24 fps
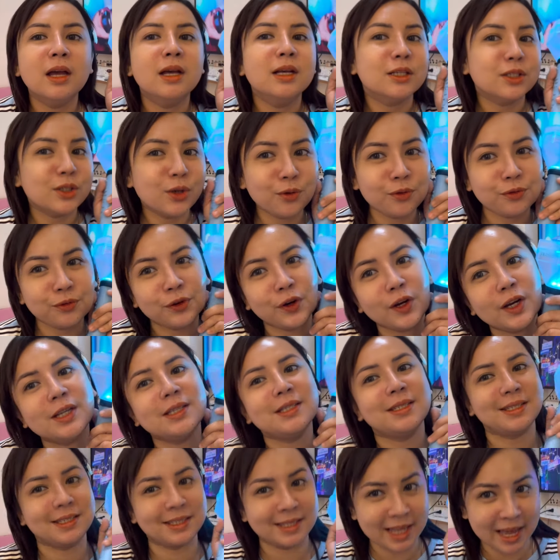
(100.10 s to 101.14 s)
So
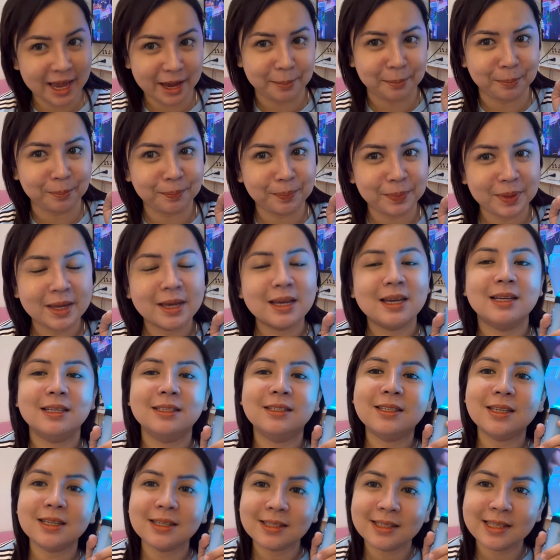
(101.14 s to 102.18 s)
first step,
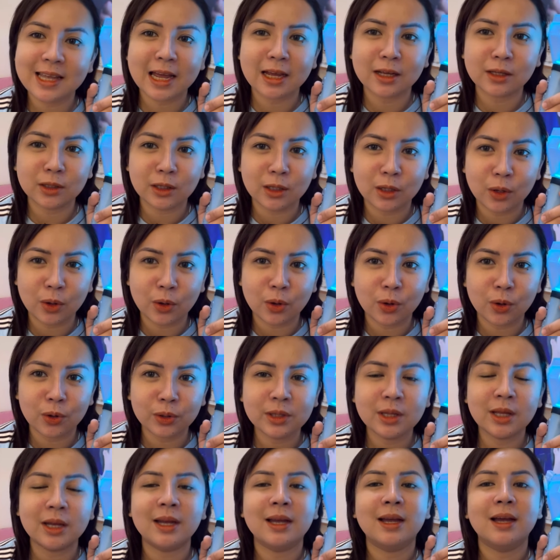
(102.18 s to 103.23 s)
just
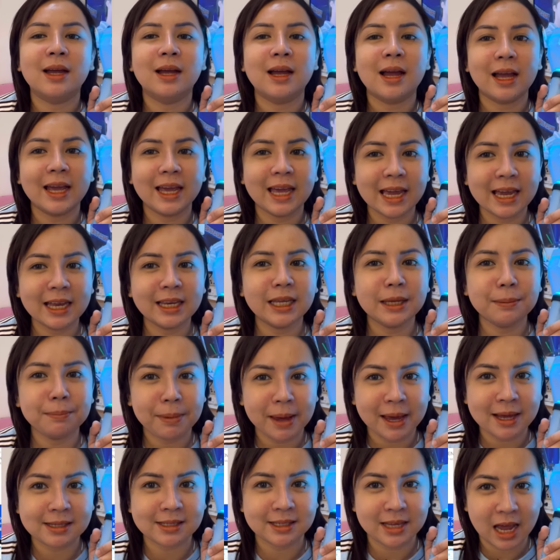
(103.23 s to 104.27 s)
download
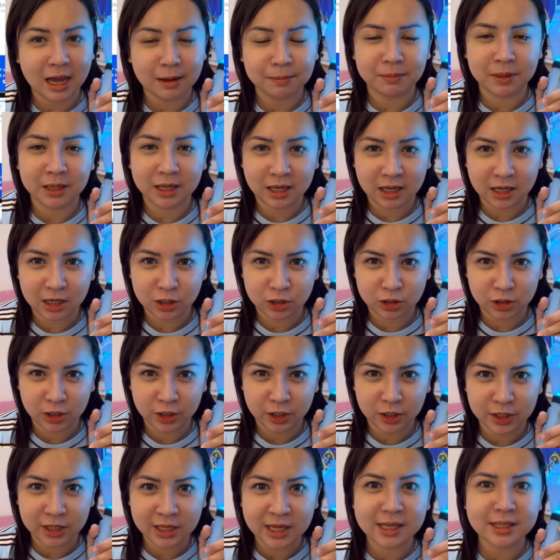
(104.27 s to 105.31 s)
Anypass
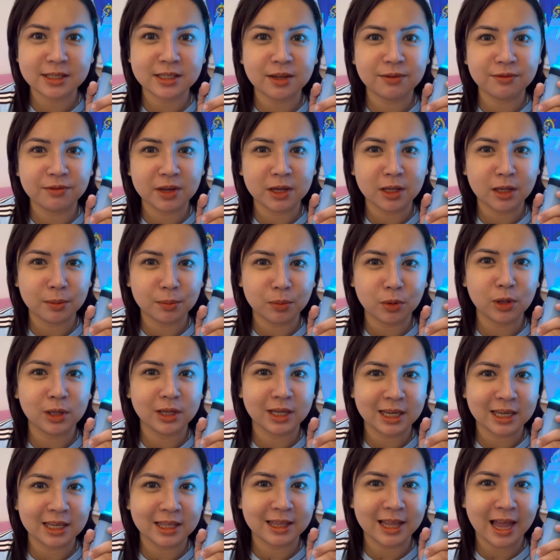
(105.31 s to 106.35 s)
application. It's available
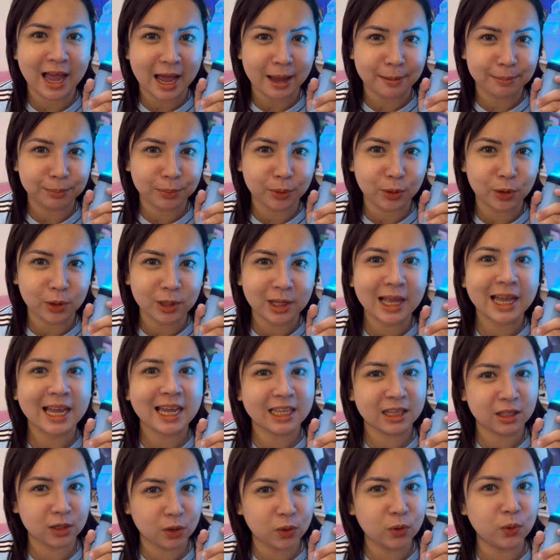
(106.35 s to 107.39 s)
in Apple
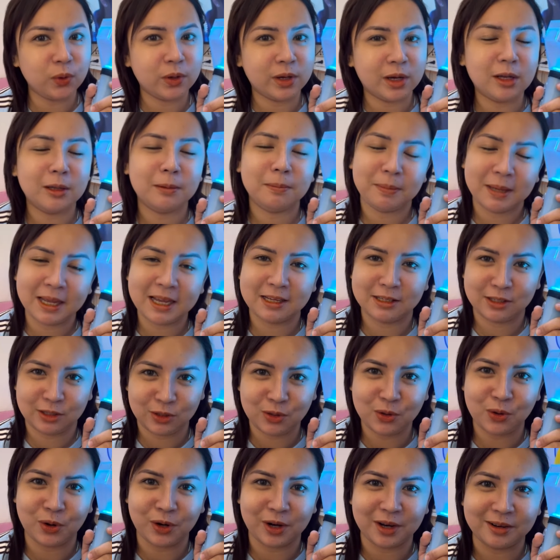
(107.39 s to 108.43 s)
and Google Play
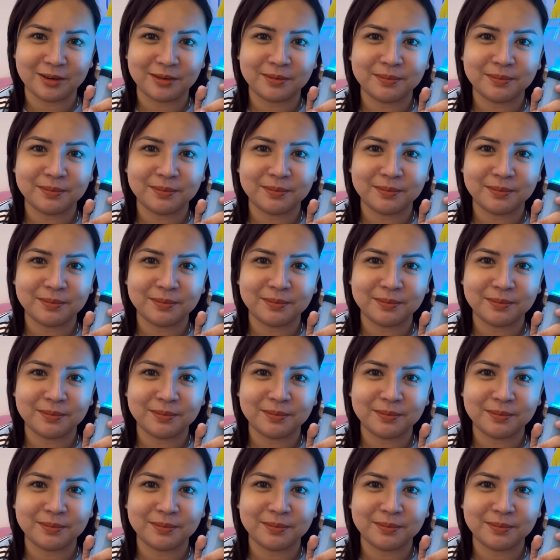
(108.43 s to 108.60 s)
Store.